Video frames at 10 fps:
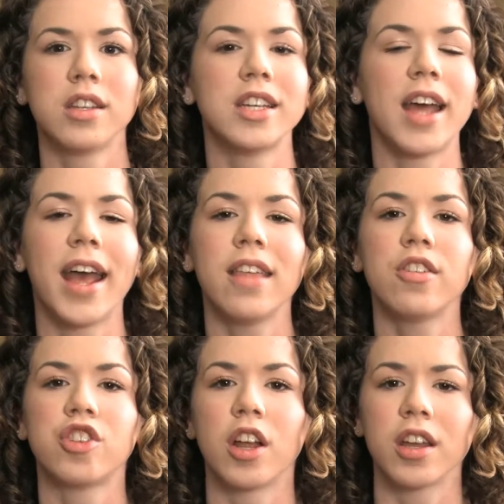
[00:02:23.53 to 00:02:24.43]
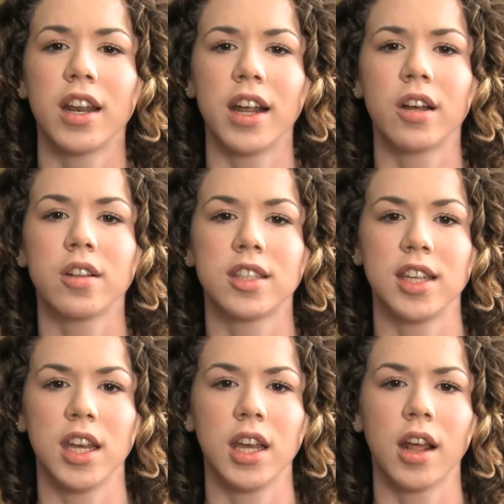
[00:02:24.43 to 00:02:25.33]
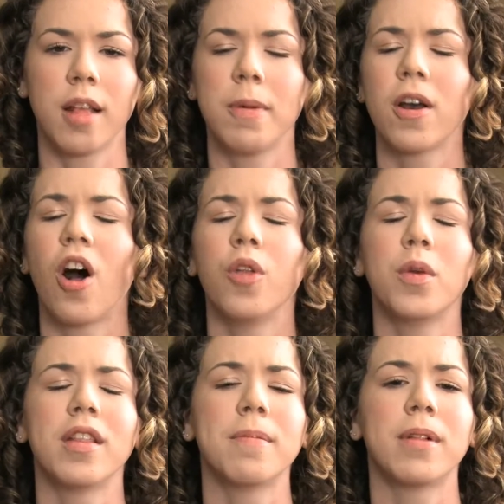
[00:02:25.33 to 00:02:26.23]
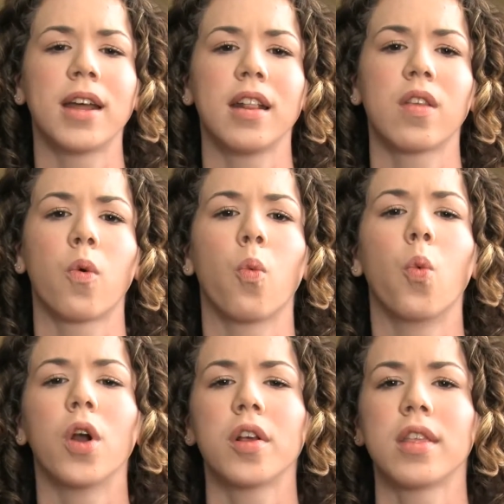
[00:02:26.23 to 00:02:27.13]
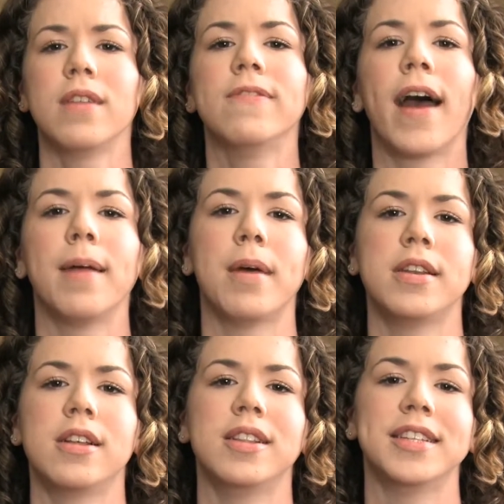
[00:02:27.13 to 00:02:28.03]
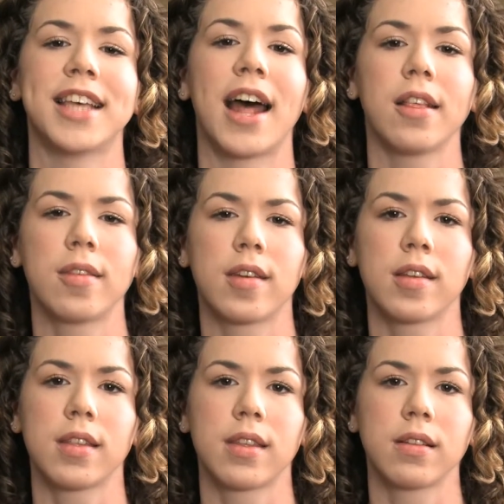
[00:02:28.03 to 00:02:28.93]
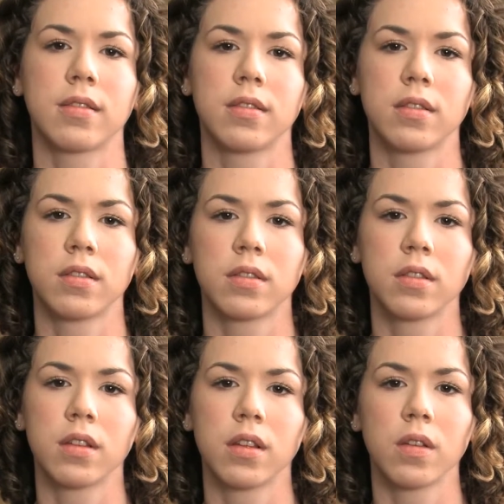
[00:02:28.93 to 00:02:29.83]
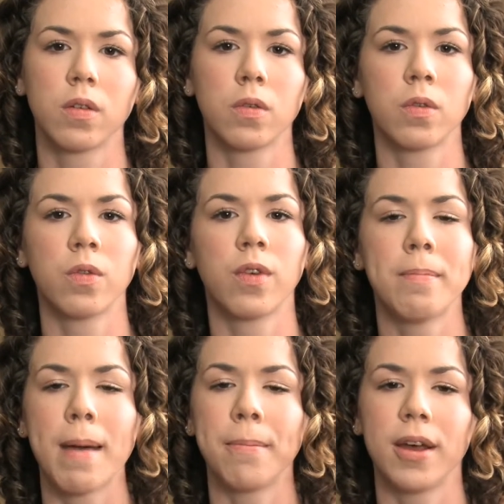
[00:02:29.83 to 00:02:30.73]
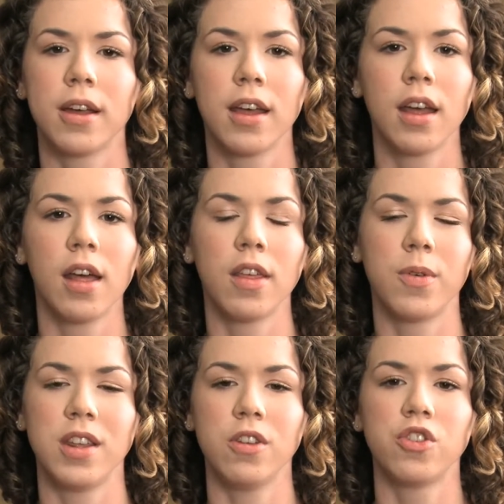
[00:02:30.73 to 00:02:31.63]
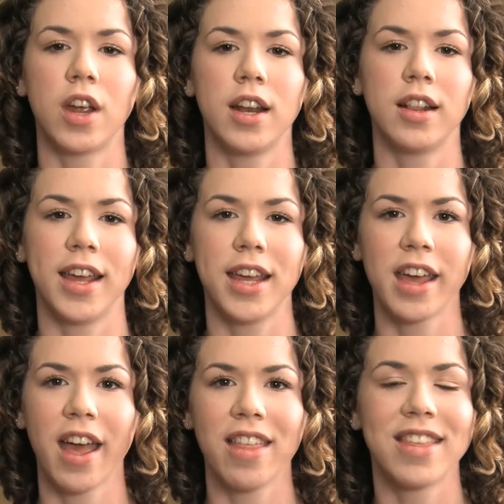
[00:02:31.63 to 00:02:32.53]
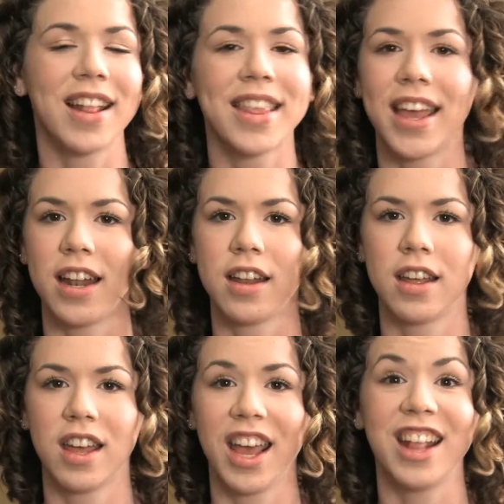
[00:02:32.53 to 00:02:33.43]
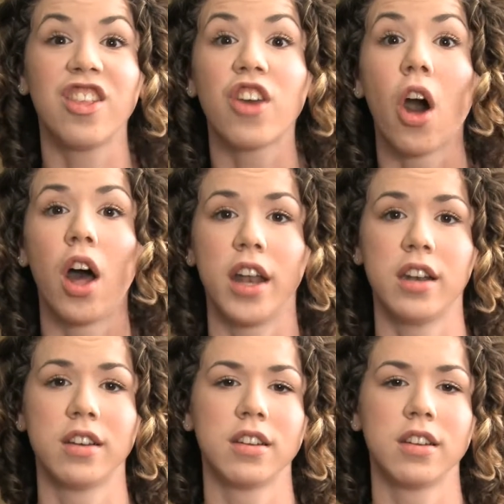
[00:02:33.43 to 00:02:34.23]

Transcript: Today, the shrunken Aral Sea has been called one of the planet's worst environmental disasters. Remember that when you drain a lake, that's it. It's gone.